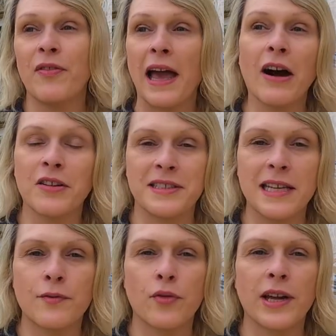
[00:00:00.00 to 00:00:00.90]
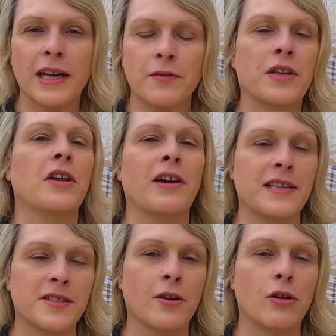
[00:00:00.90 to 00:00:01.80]
they are delivering the
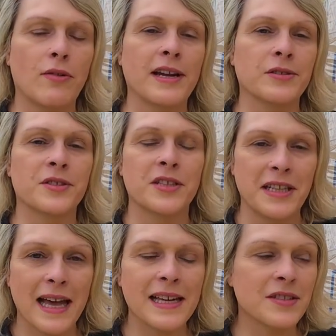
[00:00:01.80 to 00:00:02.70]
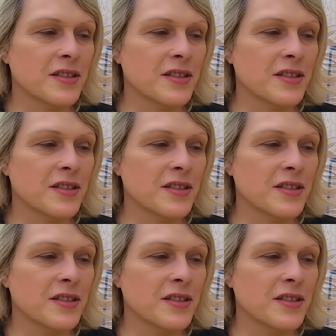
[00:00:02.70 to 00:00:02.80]
9 solar rails today.